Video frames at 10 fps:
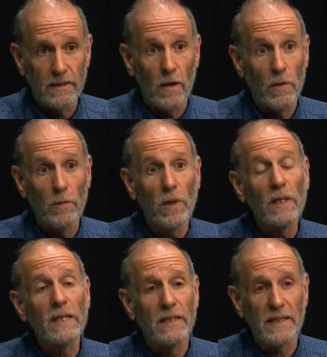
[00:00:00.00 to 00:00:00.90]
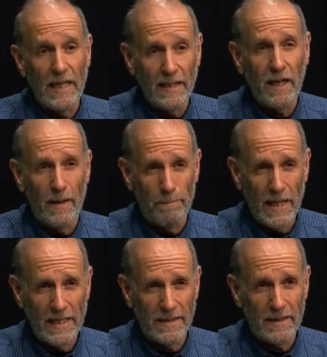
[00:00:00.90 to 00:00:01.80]
So it really is
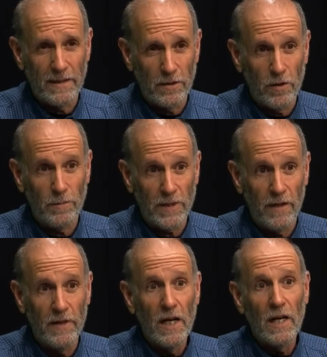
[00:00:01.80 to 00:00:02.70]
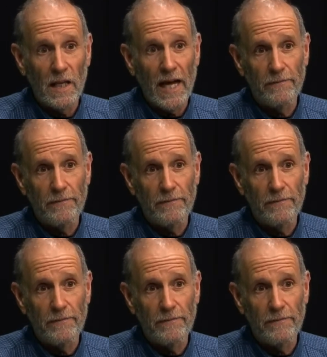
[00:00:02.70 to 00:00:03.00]
income-based in terms of life